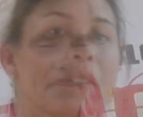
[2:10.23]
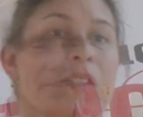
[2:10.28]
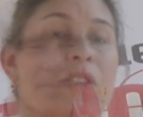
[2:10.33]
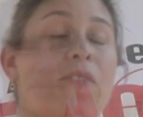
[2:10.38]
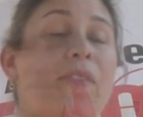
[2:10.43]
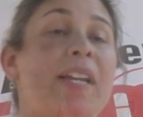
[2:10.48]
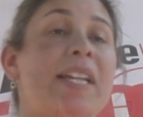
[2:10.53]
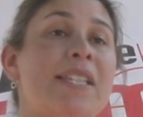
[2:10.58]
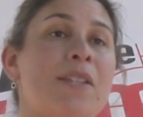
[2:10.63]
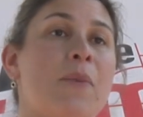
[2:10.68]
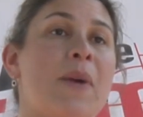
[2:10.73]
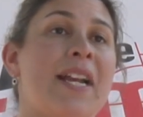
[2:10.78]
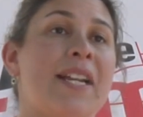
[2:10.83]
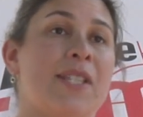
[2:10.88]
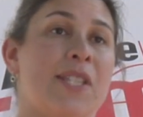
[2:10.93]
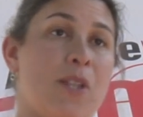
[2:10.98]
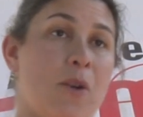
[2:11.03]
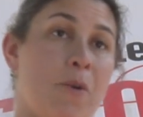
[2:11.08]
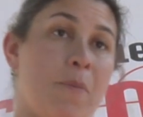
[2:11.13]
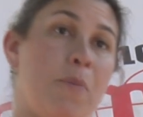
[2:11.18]
The reason why it's
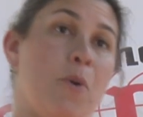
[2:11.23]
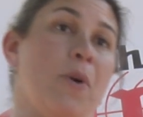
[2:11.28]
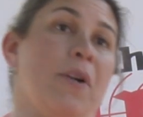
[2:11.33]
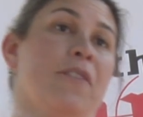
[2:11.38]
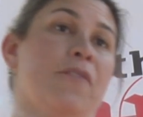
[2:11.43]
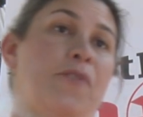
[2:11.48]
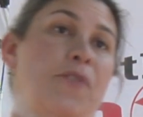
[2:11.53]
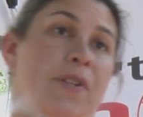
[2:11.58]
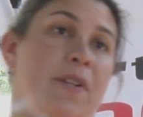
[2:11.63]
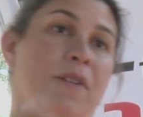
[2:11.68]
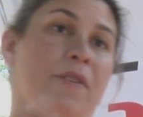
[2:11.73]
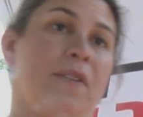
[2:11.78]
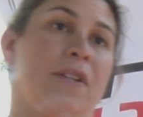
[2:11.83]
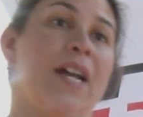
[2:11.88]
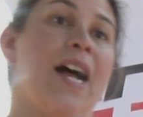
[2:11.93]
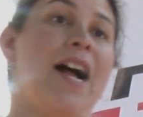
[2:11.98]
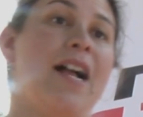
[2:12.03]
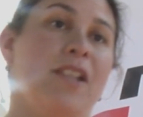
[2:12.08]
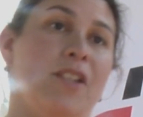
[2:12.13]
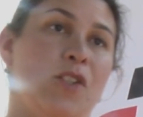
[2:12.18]
so important for
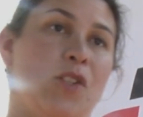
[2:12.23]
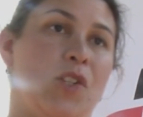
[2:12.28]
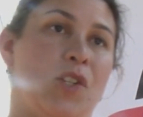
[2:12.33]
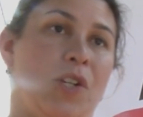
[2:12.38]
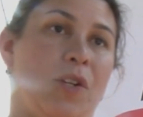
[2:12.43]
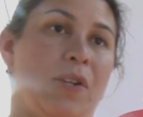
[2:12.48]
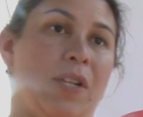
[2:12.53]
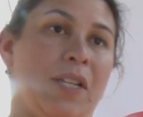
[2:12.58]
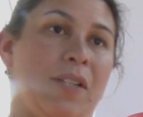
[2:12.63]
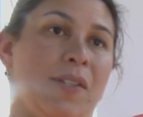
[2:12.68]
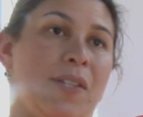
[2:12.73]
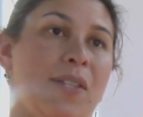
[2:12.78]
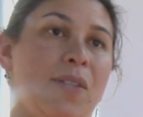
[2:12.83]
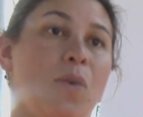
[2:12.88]
college students,